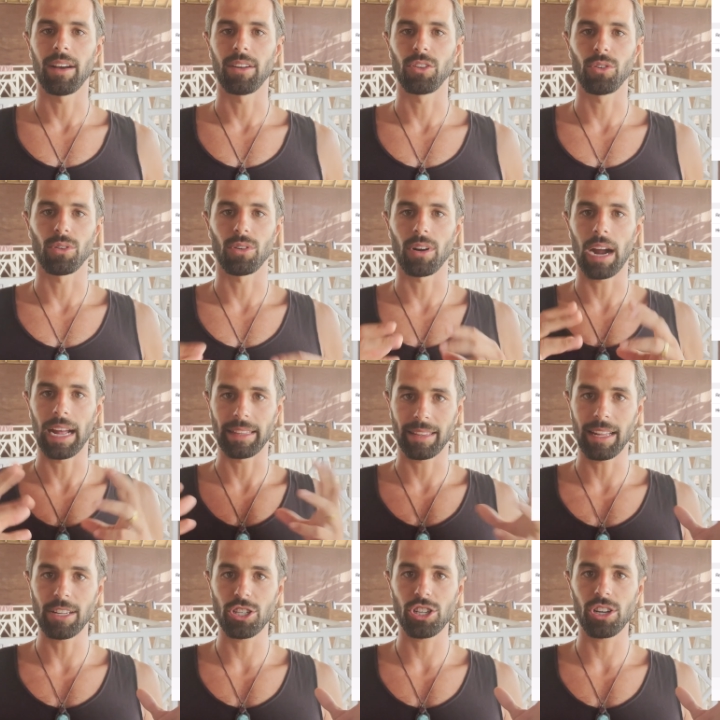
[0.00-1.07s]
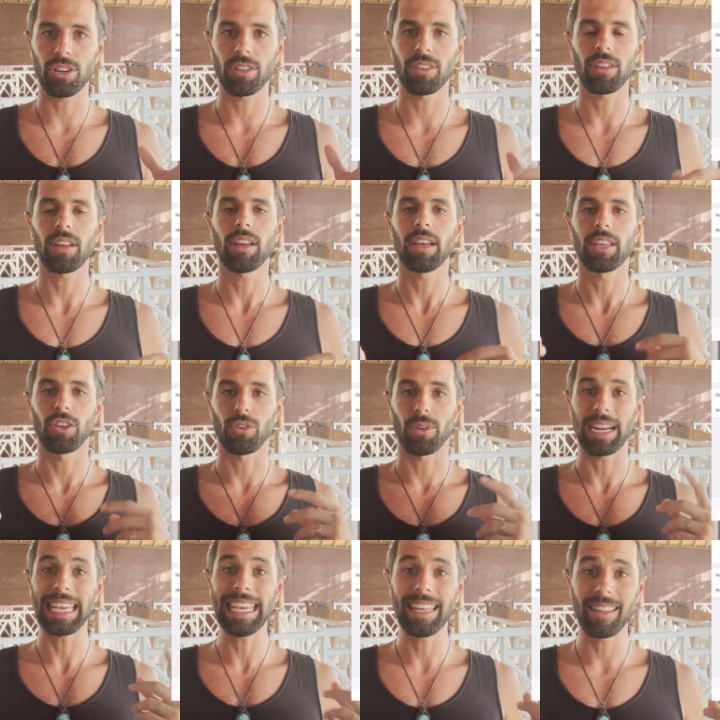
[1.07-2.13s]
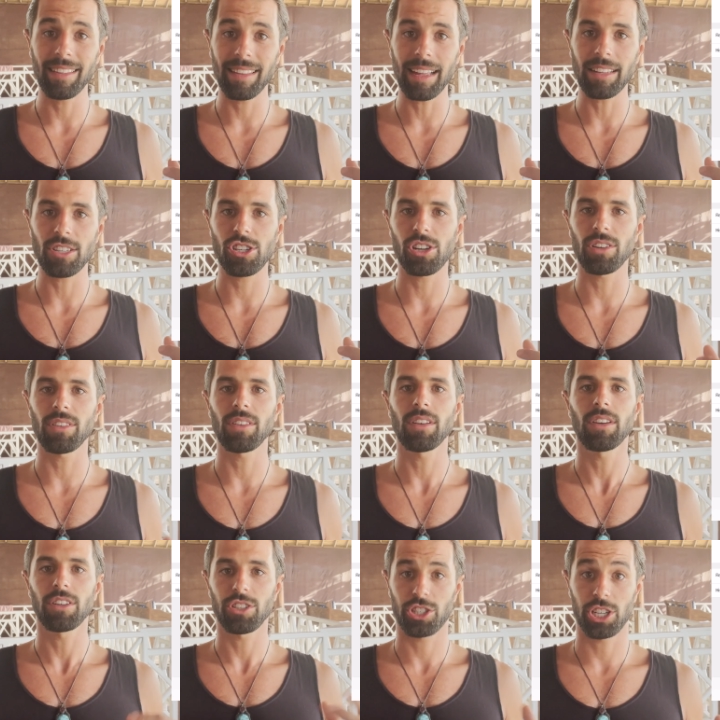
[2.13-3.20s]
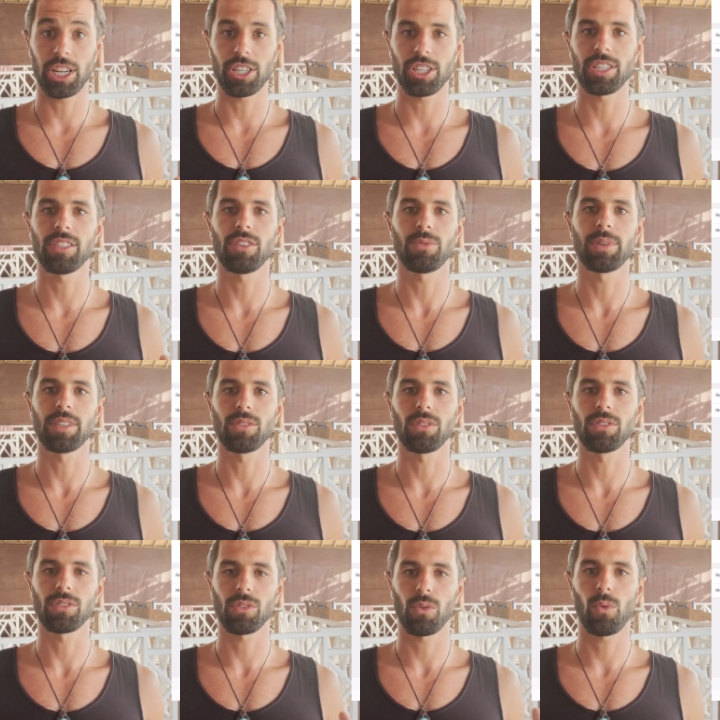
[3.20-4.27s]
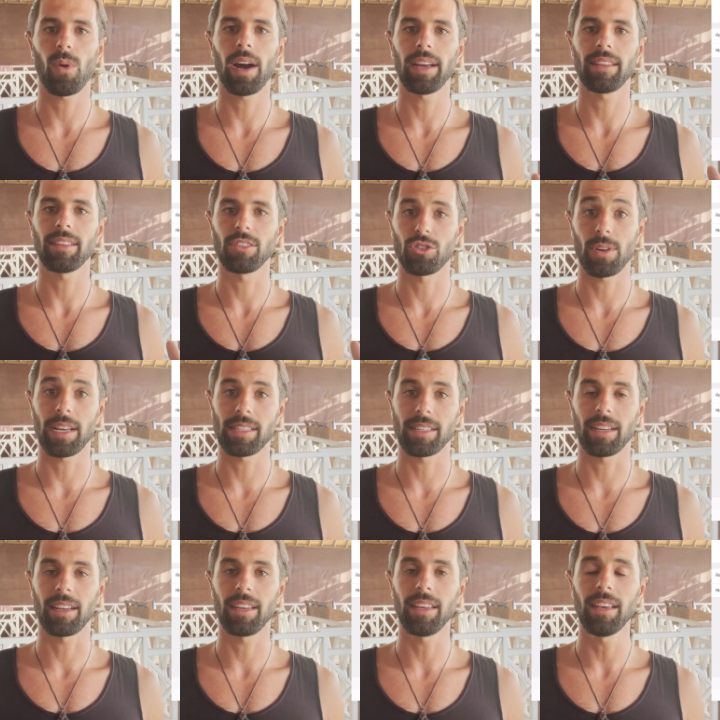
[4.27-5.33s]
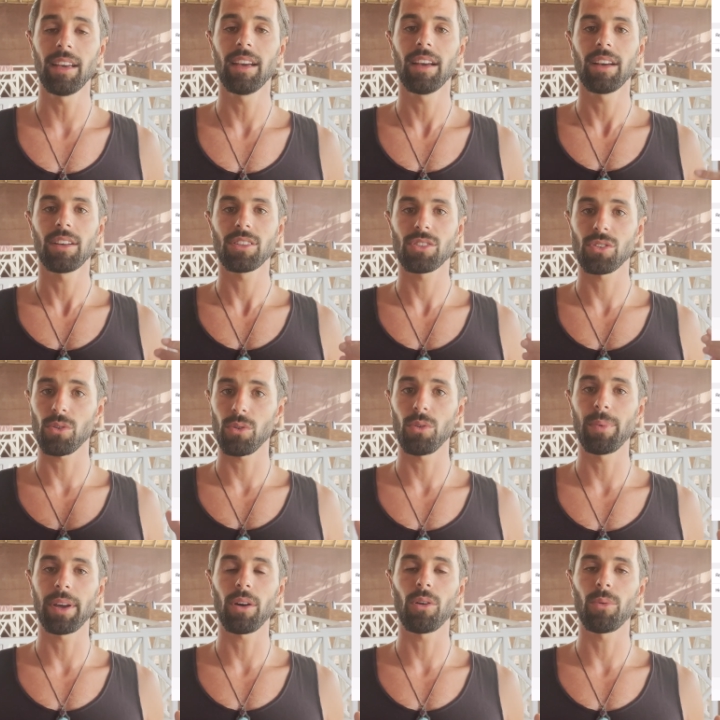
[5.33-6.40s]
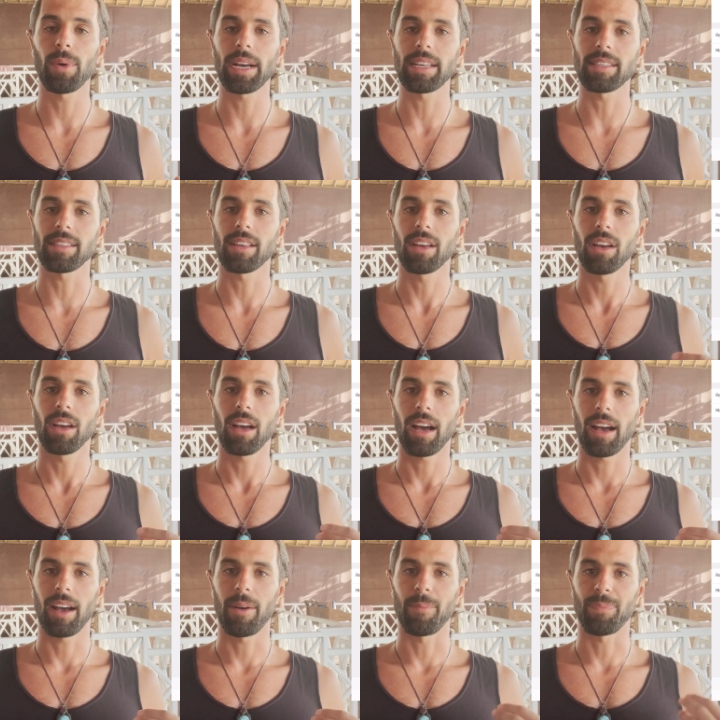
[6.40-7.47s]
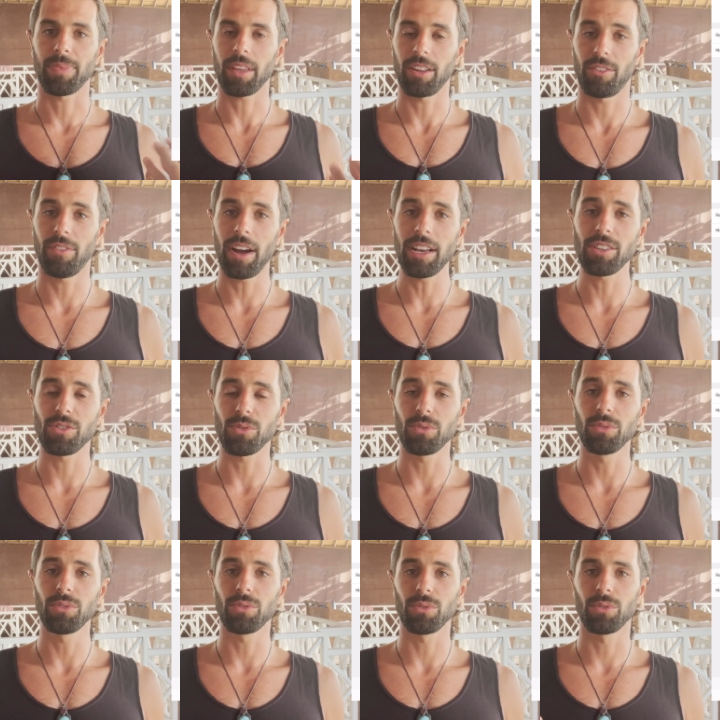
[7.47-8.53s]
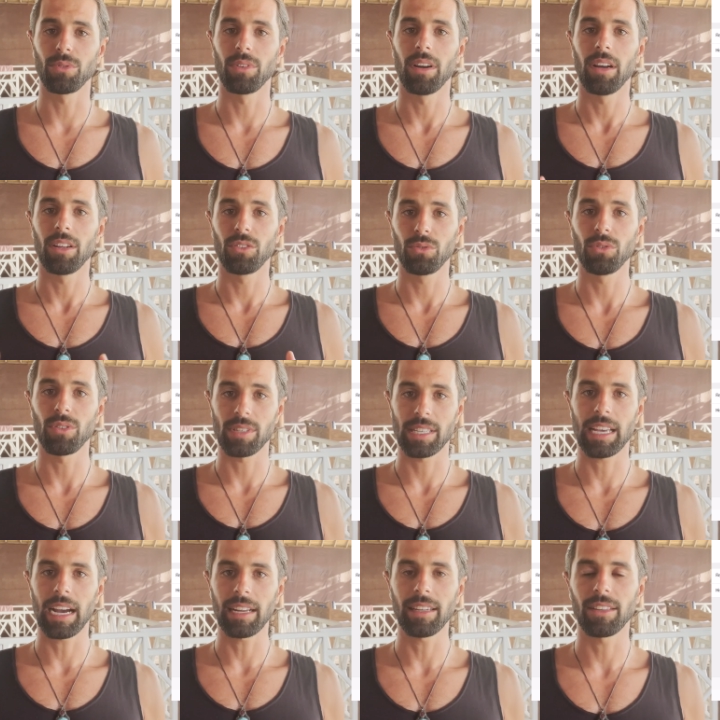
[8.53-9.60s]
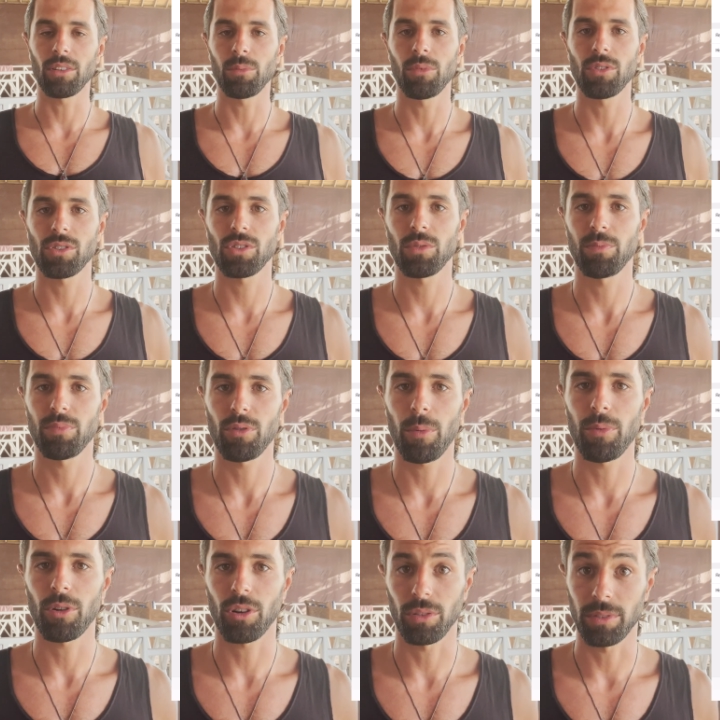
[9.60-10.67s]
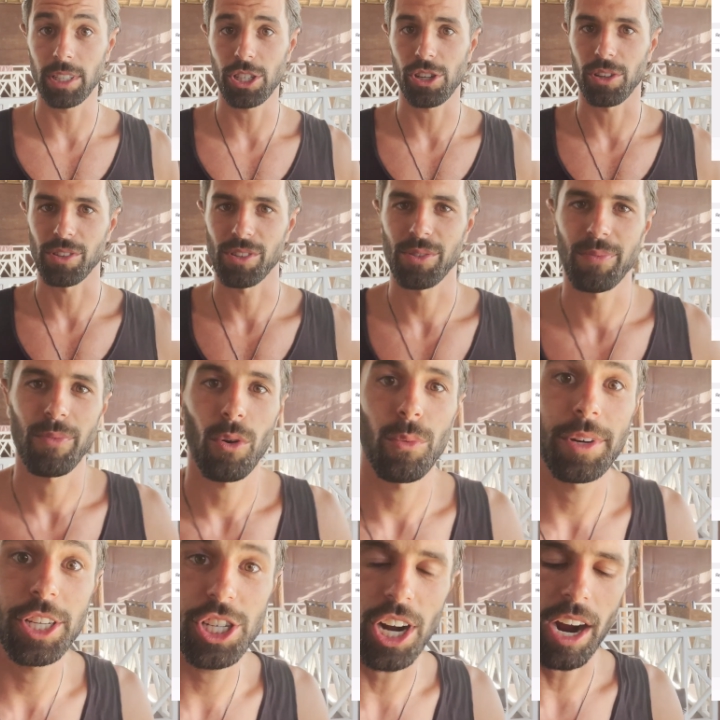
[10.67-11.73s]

your attention, your intention changes the results quite drastically. So we always advise you to do the scan in the most proper conditions, which